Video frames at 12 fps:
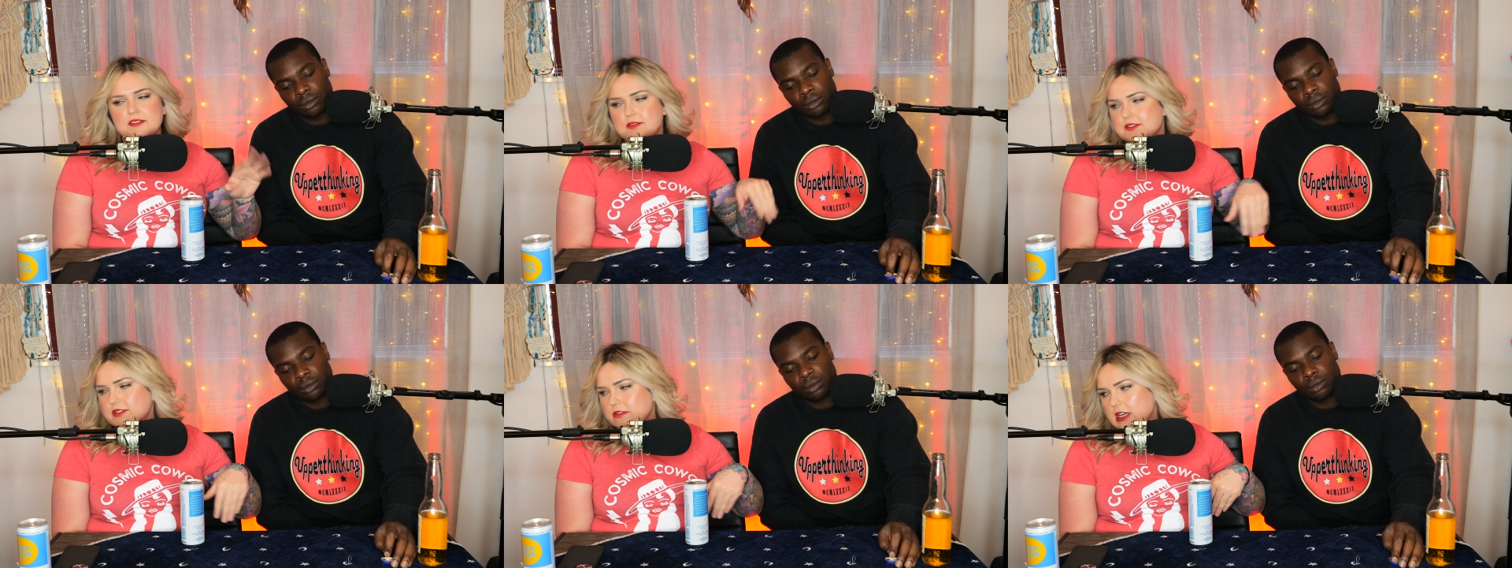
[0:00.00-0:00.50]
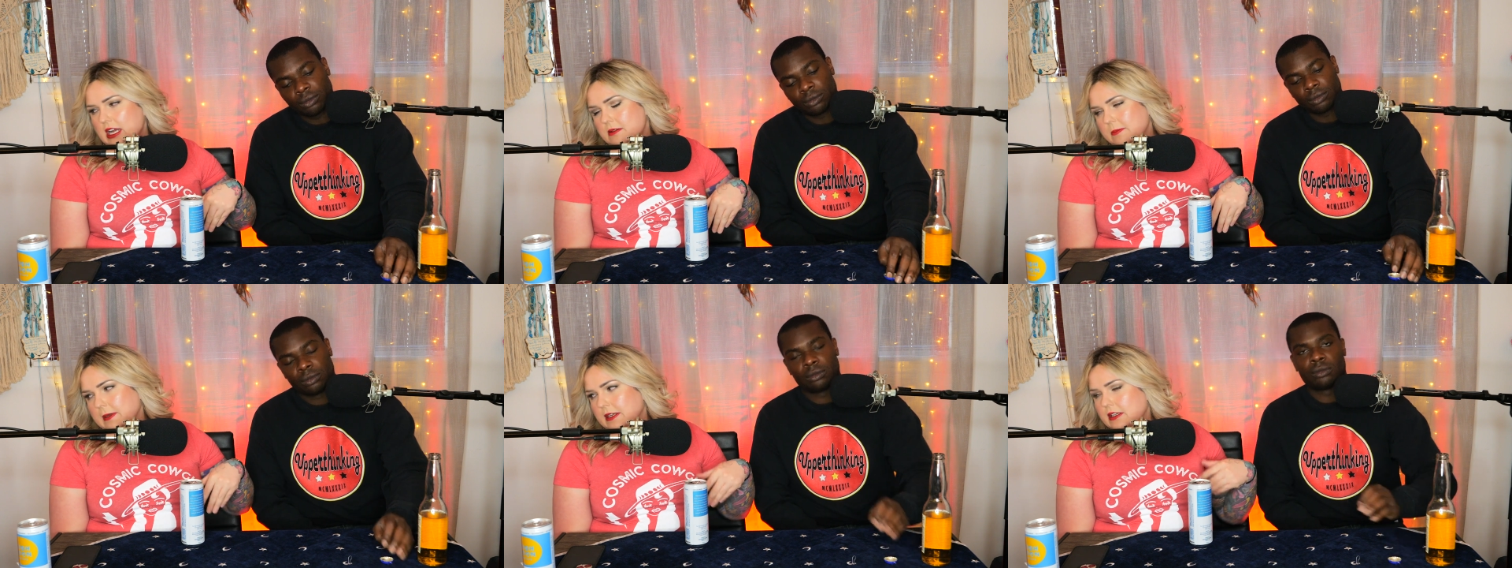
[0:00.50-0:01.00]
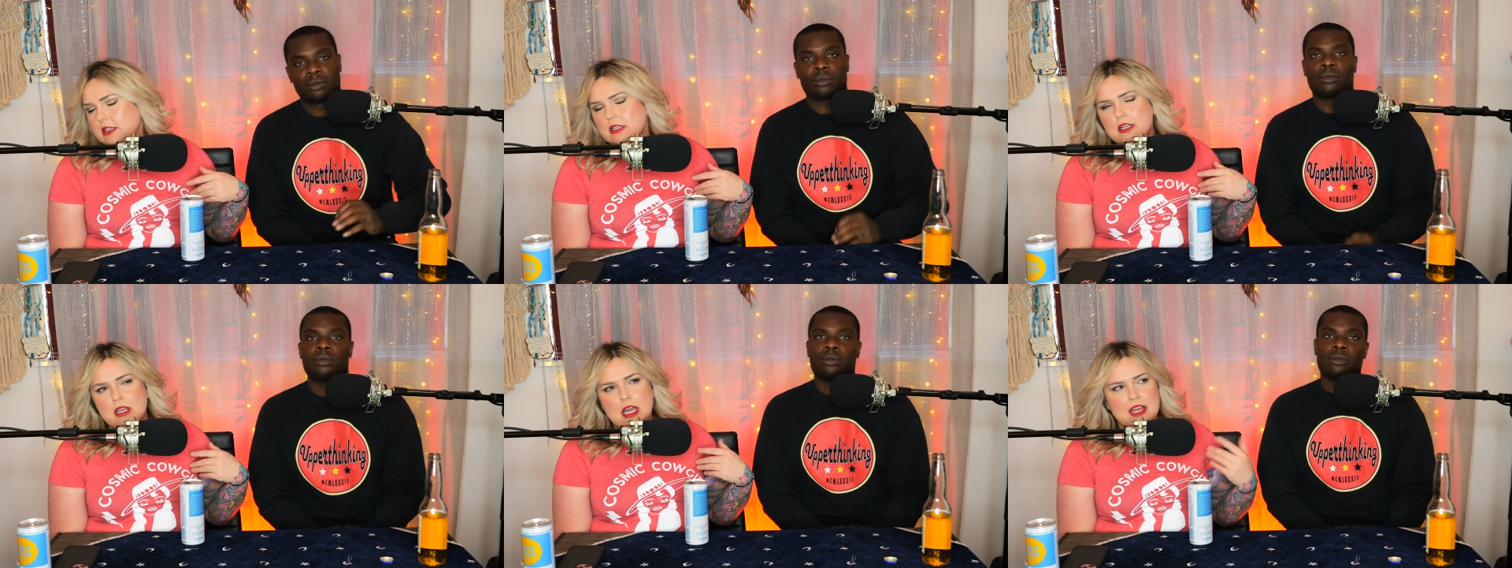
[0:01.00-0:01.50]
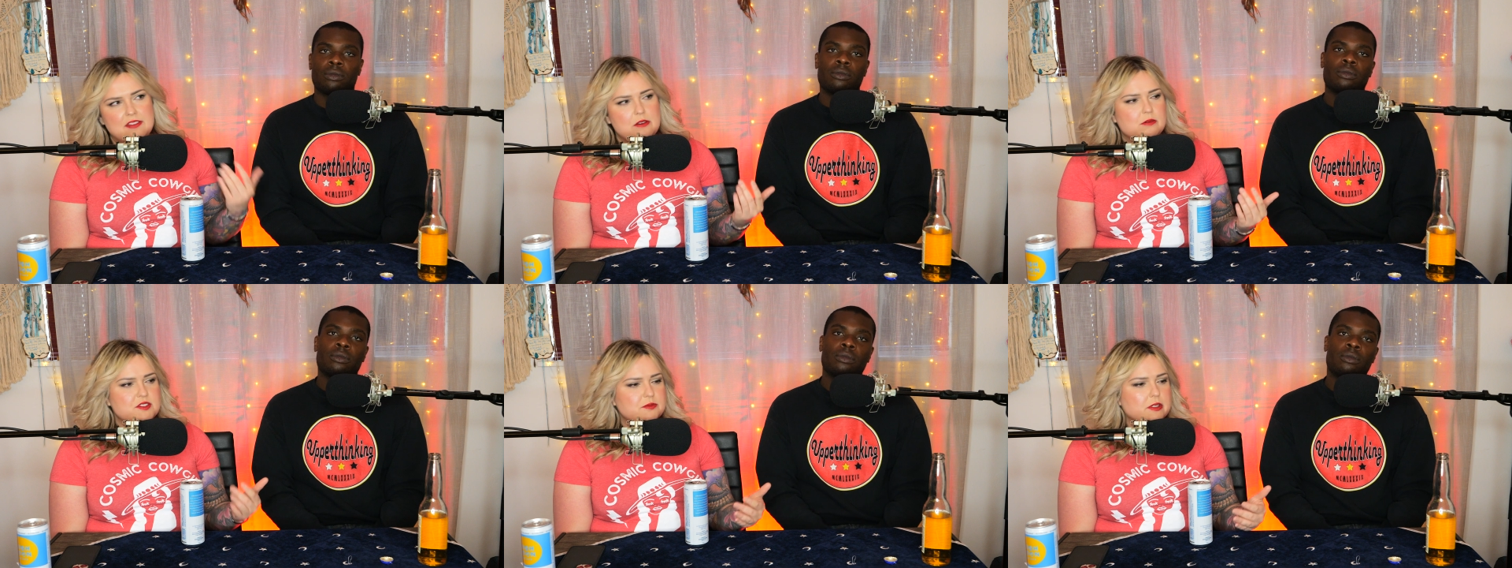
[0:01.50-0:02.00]
Speaker 1: So it's great. But I
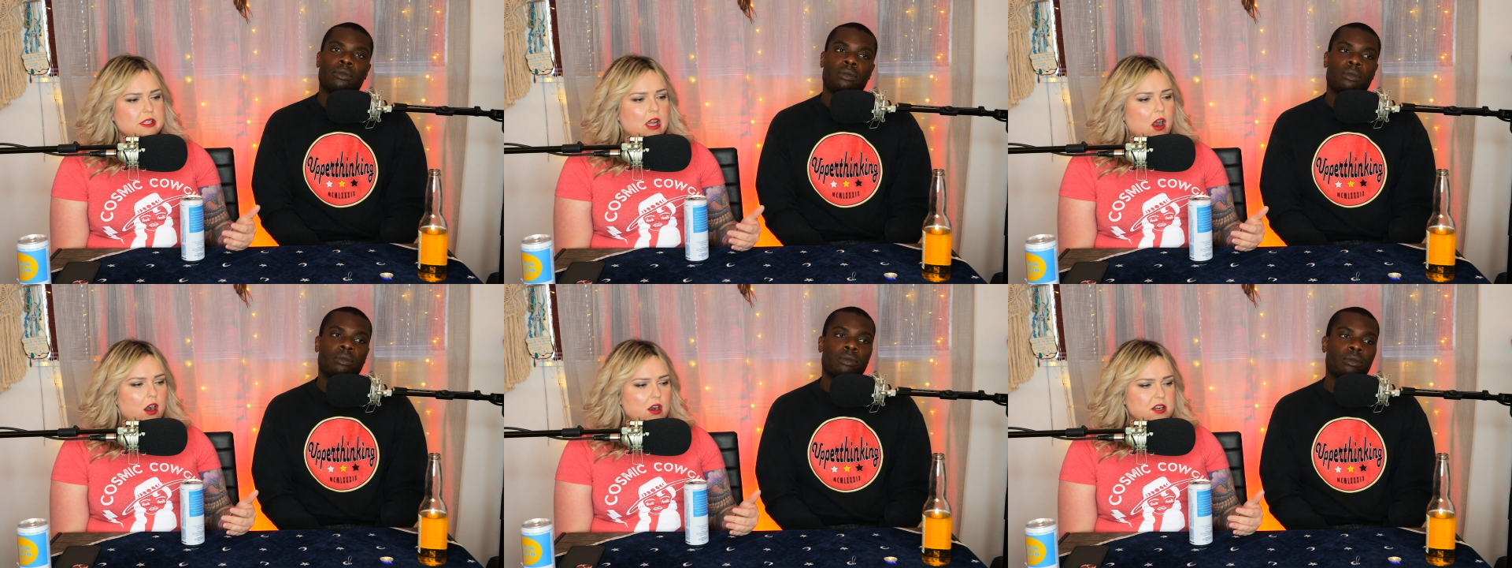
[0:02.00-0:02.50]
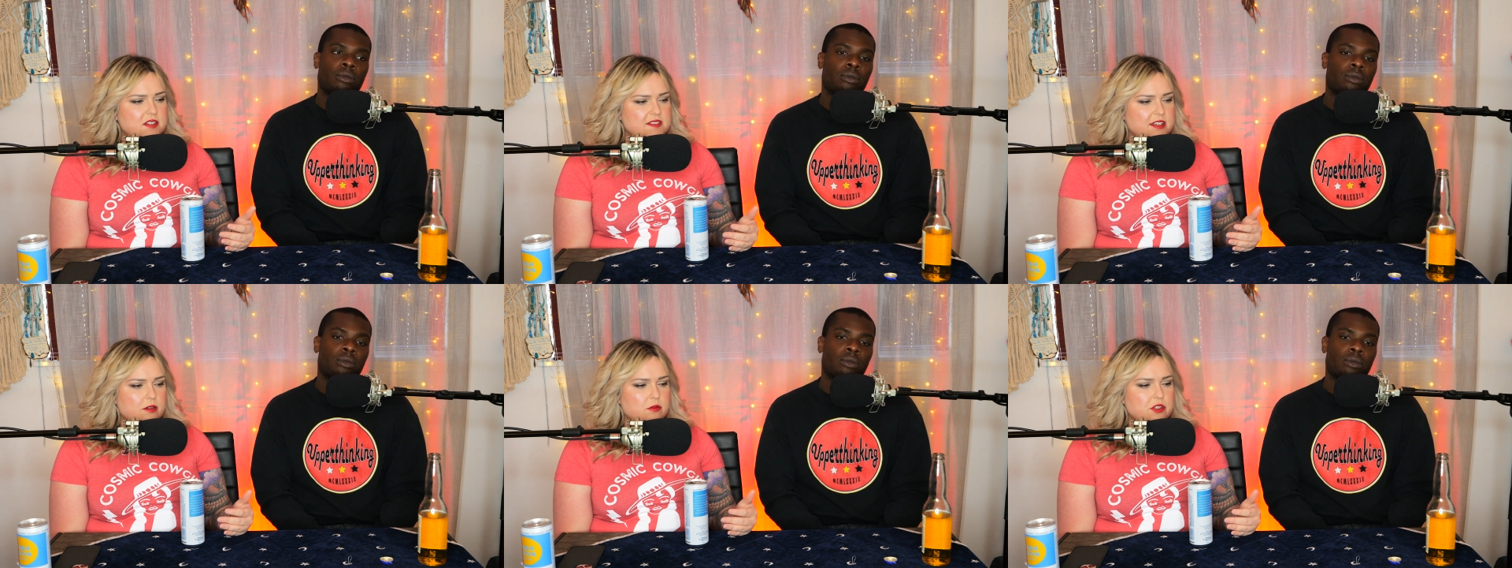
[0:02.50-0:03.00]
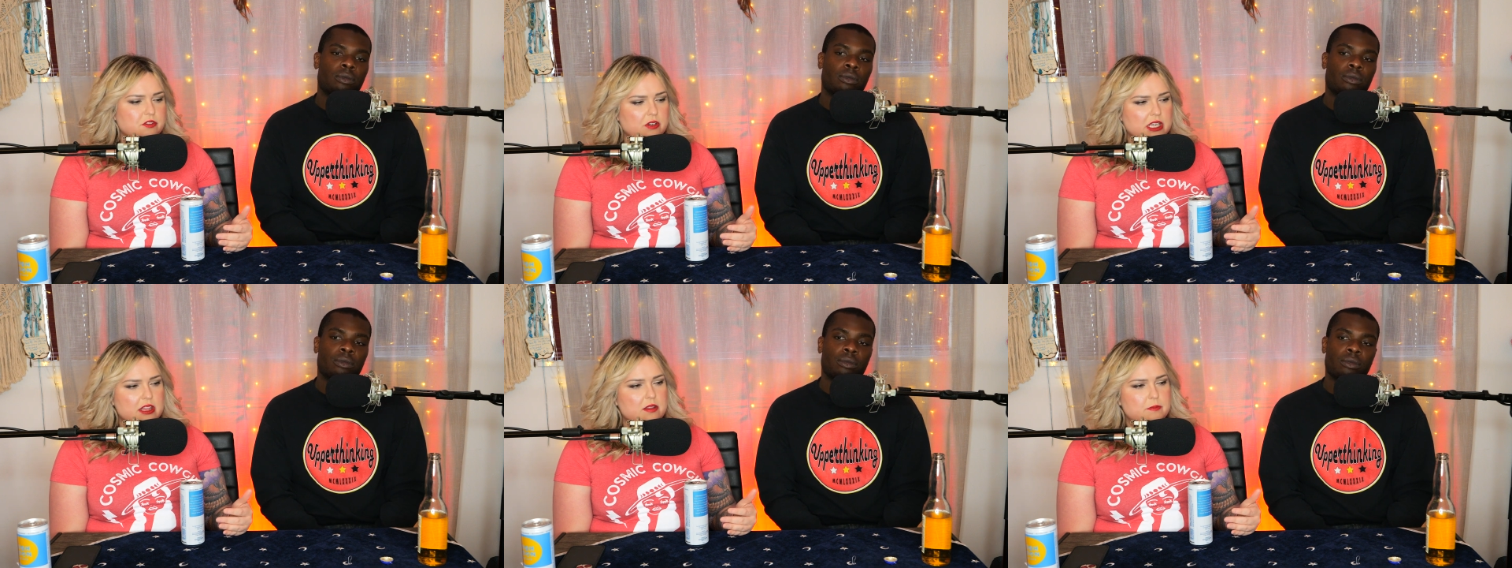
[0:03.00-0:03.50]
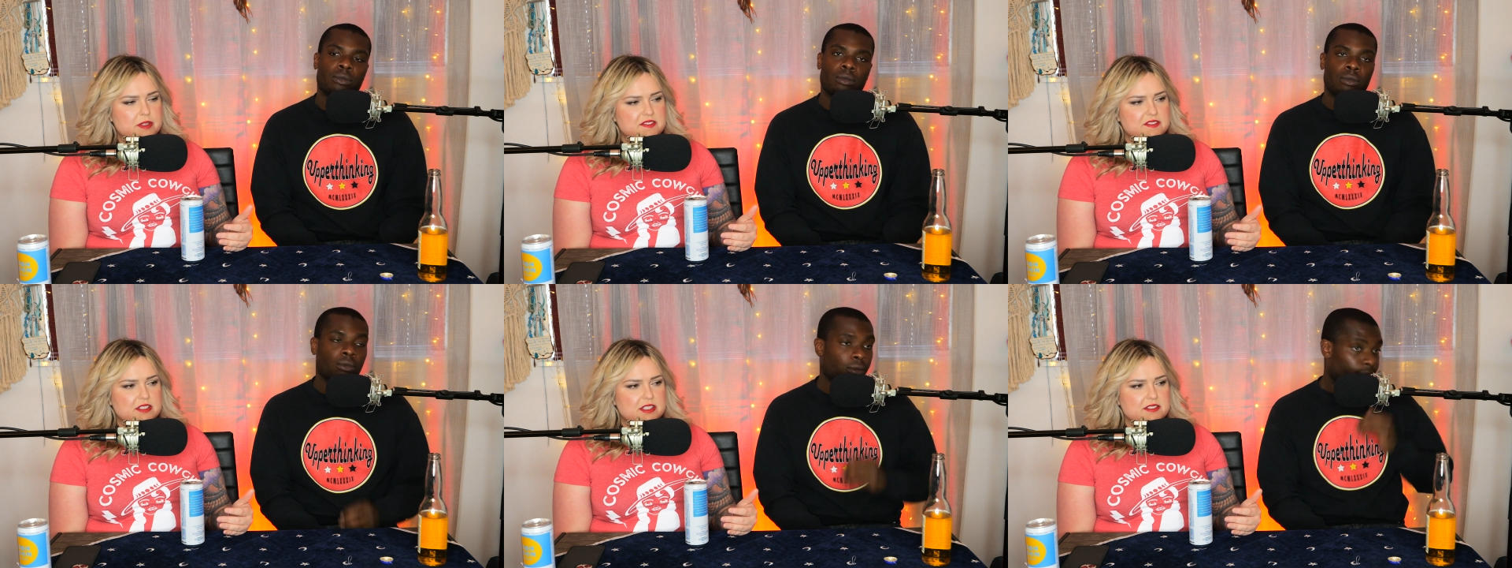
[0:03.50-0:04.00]
think what's really hard is like when you're in the
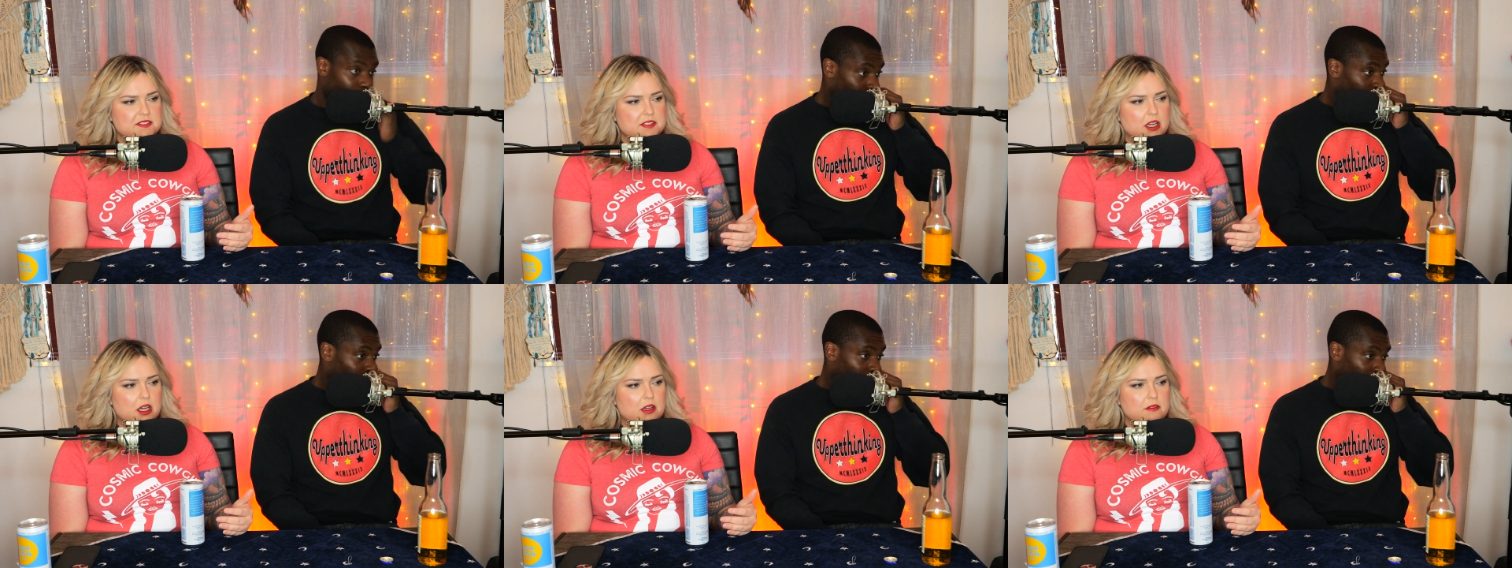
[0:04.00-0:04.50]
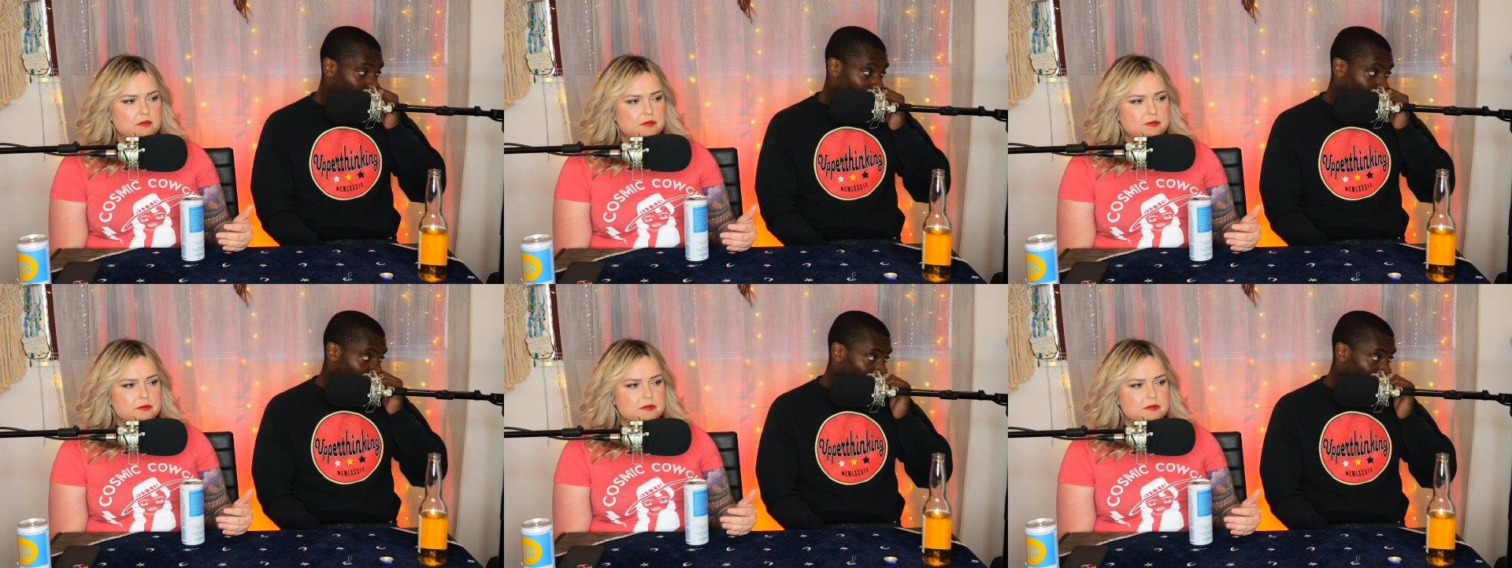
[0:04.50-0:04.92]
business of